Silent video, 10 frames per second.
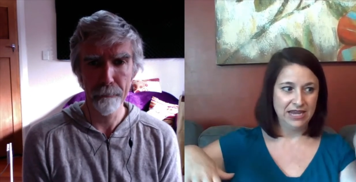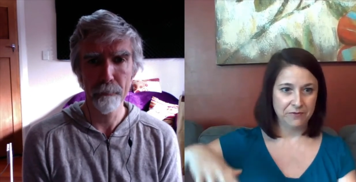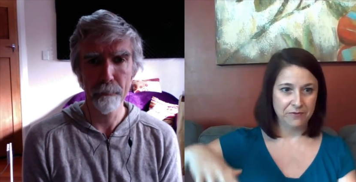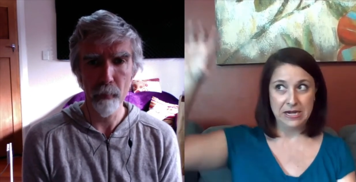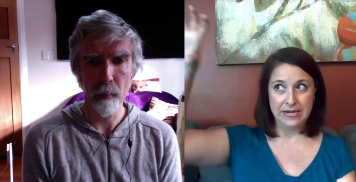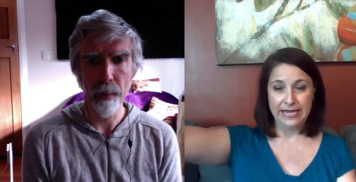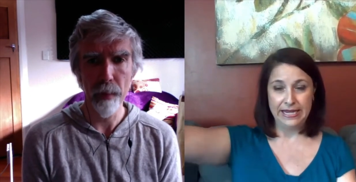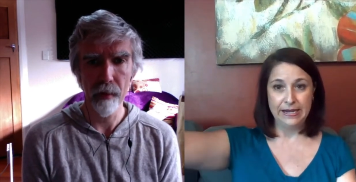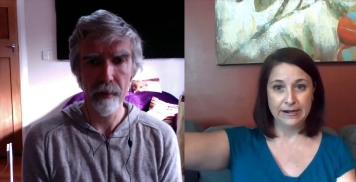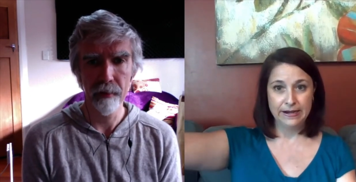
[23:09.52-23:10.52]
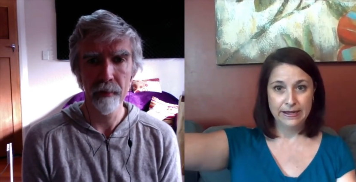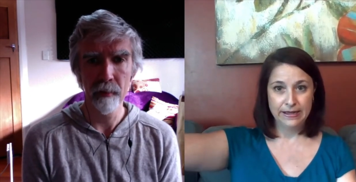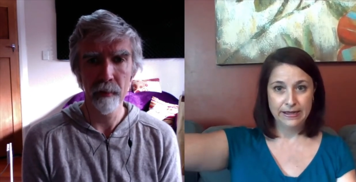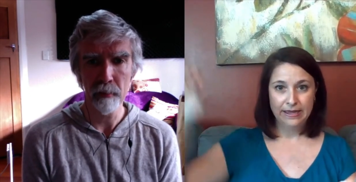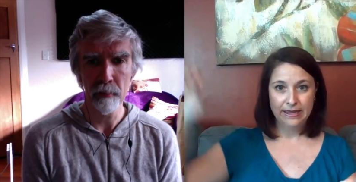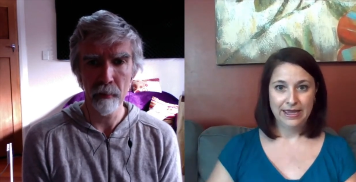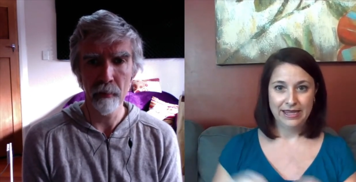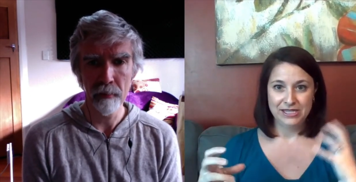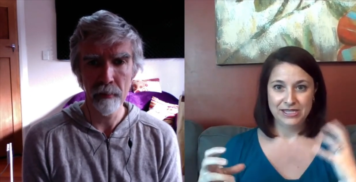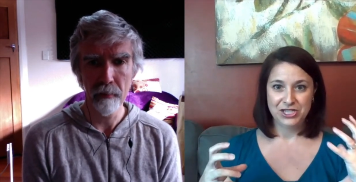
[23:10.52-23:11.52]
Speaker 1: here to here
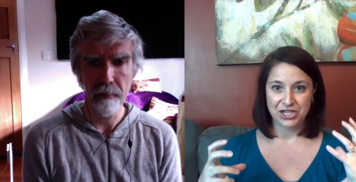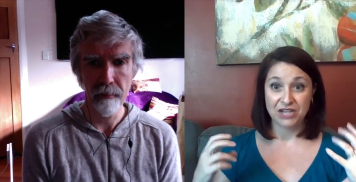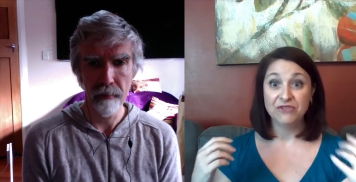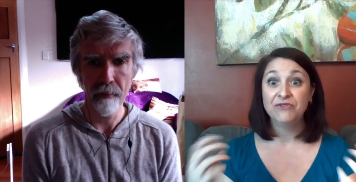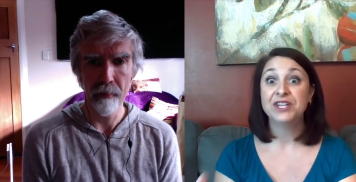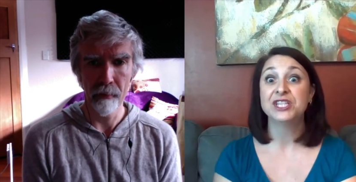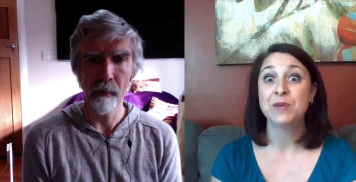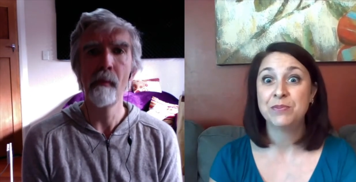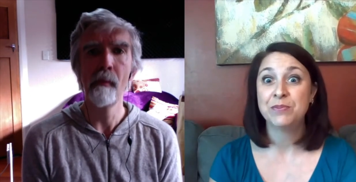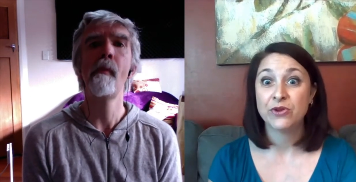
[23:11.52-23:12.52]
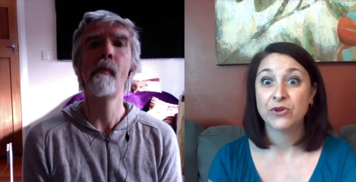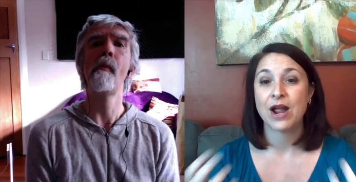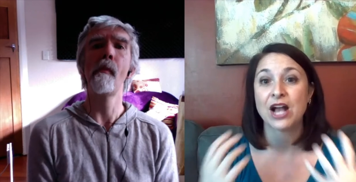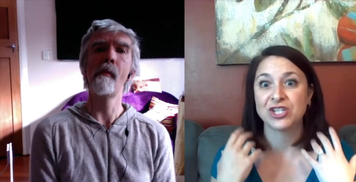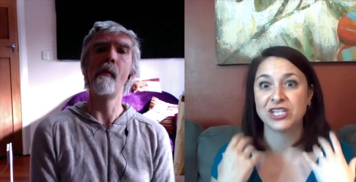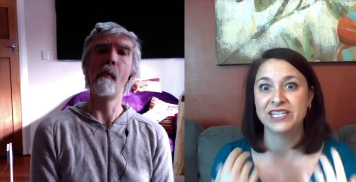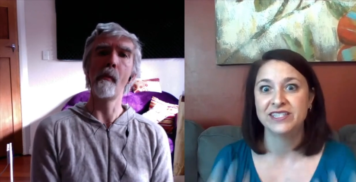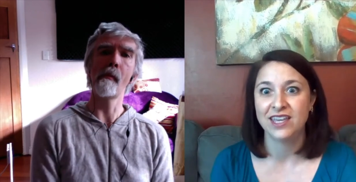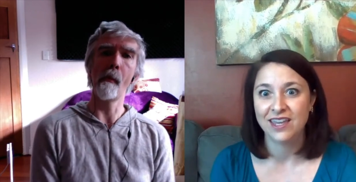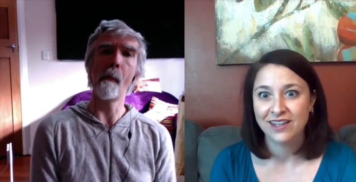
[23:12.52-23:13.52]
and to convince people that we're actually
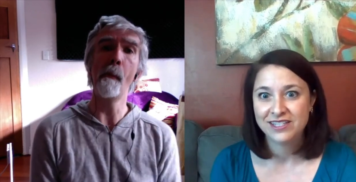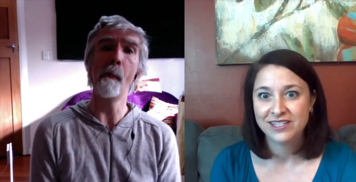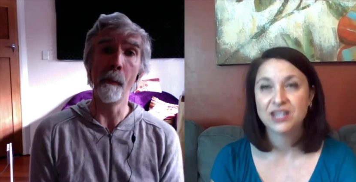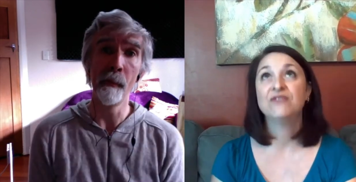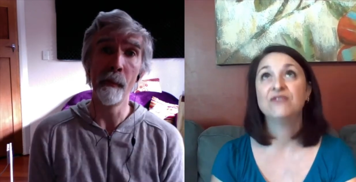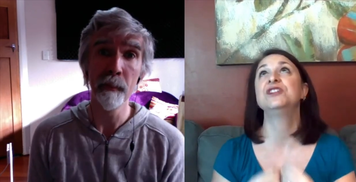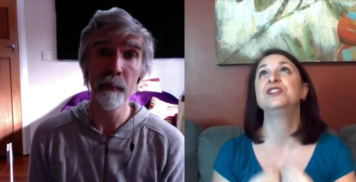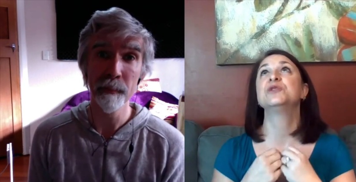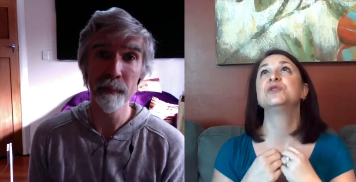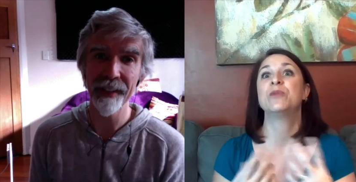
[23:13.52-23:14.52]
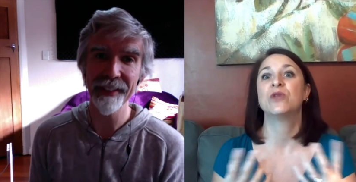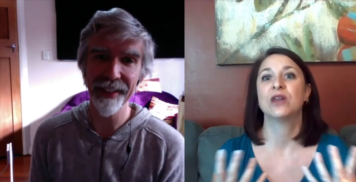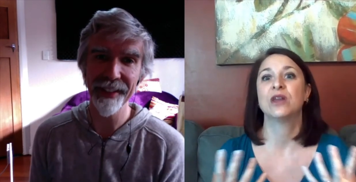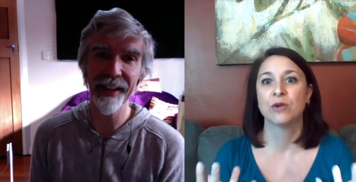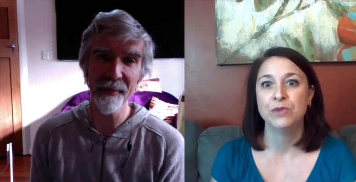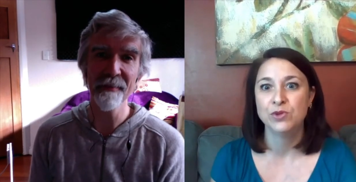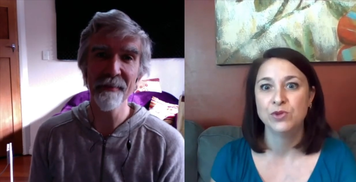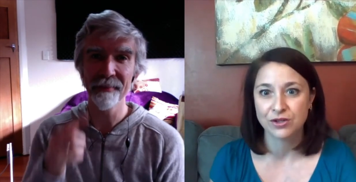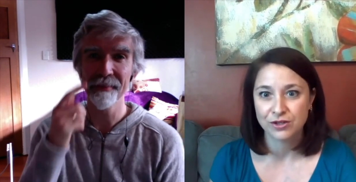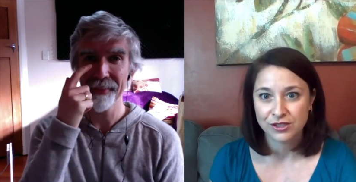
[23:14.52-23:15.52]
singing, to hmm. convince people that we're yeah.
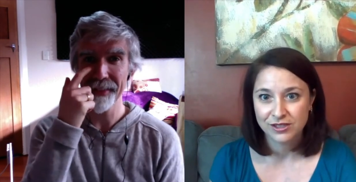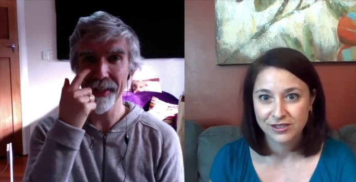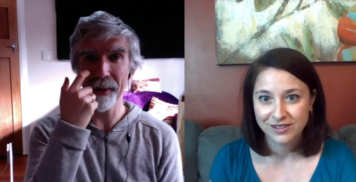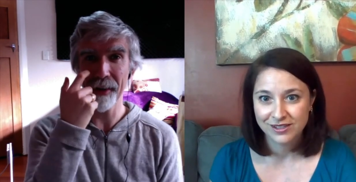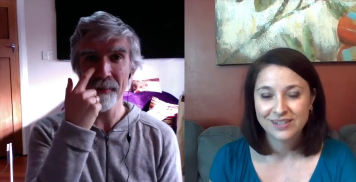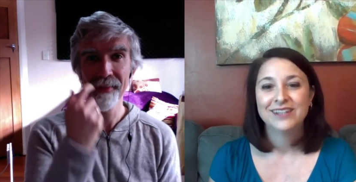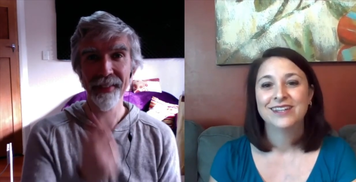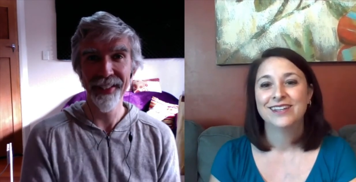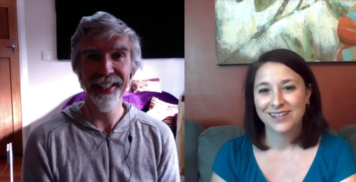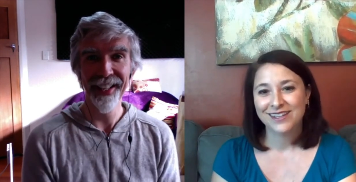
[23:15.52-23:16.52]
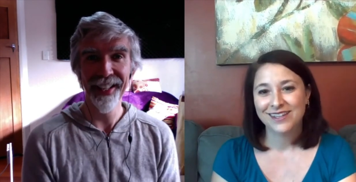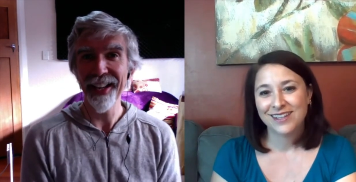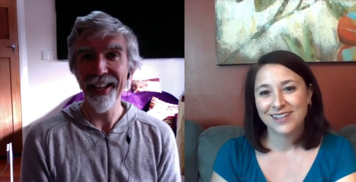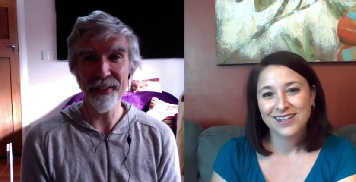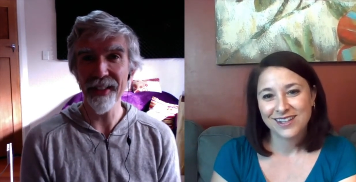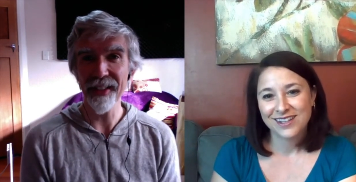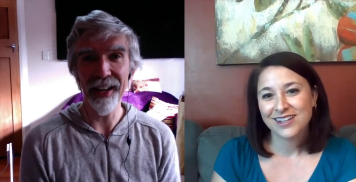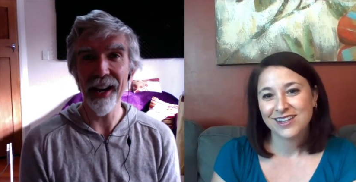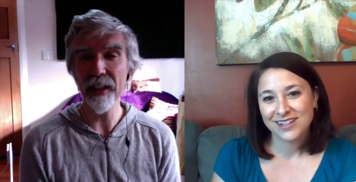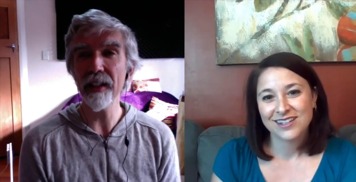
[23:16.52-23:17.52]
musical.
Speaker 2: Yeah, that's right.
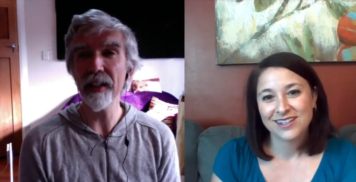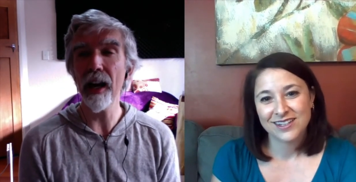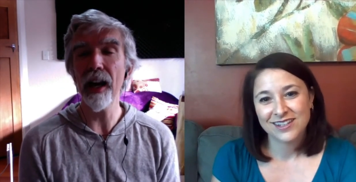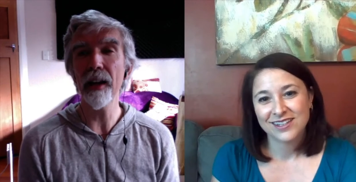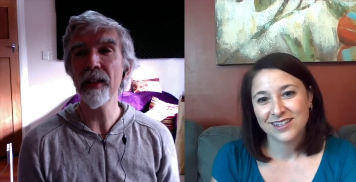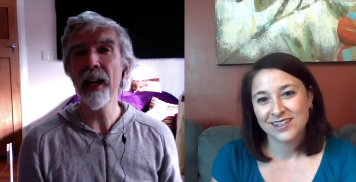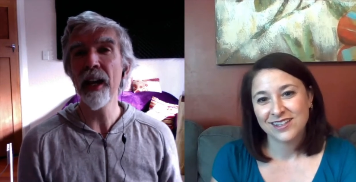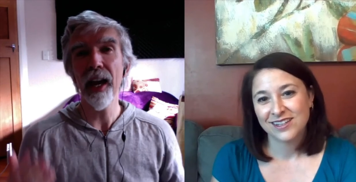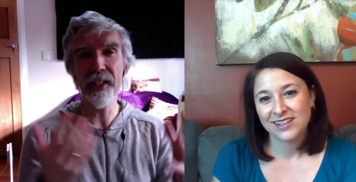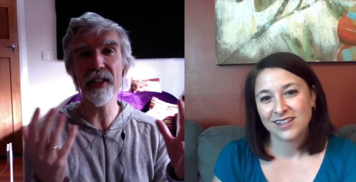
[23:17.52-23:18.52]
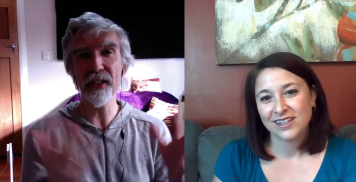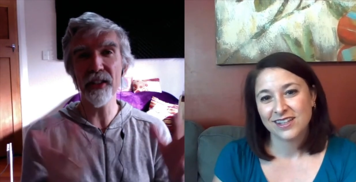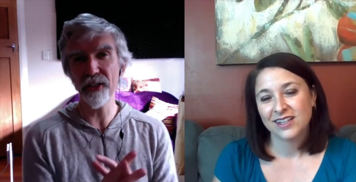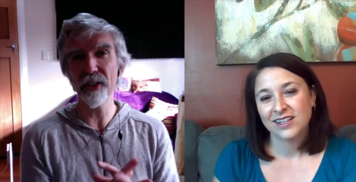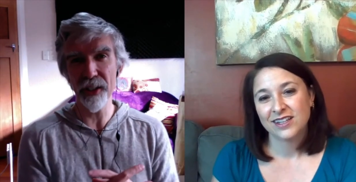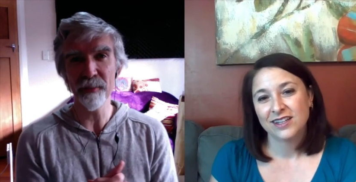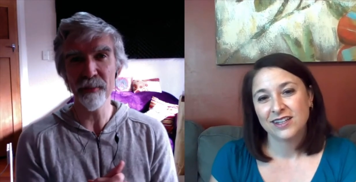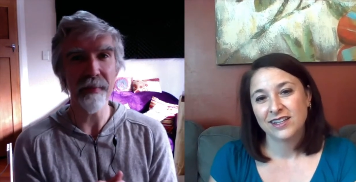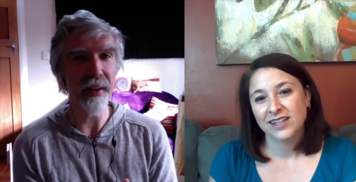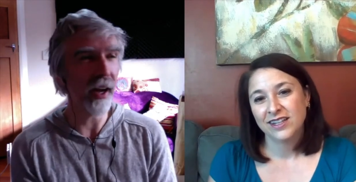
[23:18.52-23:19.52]
I mean, I I tell this story.
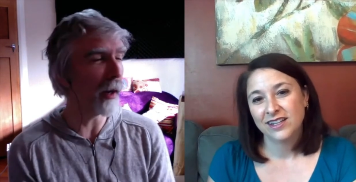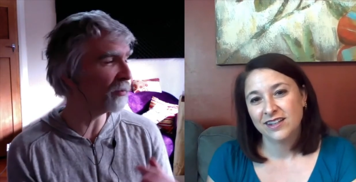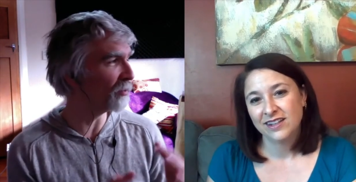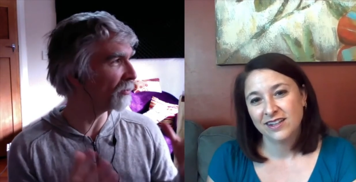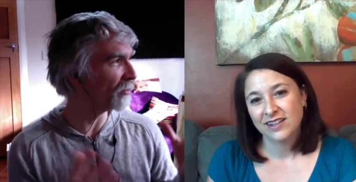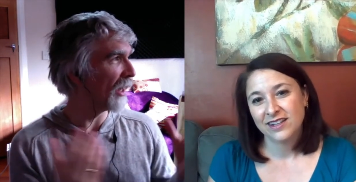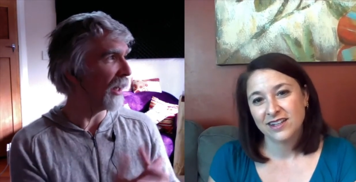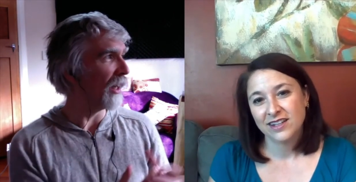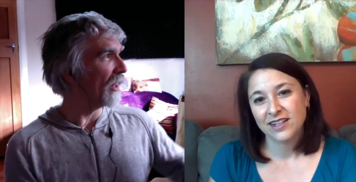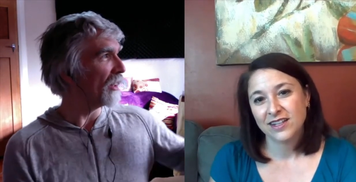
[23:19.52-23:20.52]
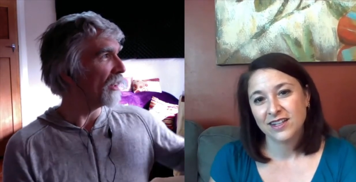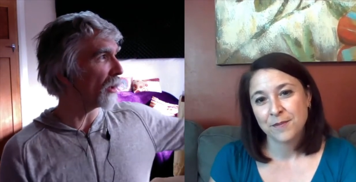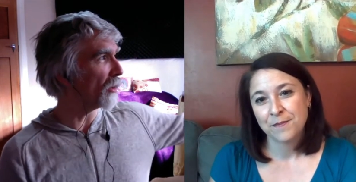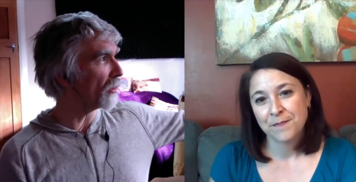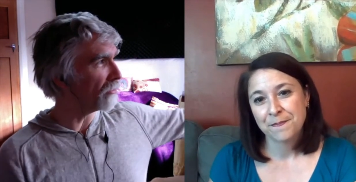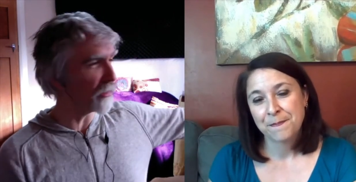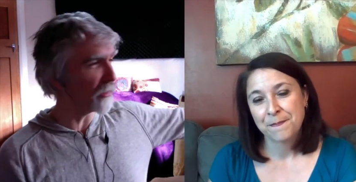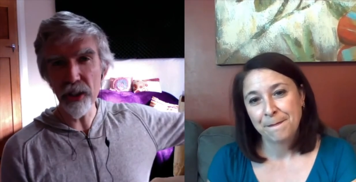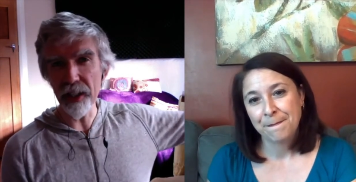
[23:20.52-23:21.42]
Um, so usually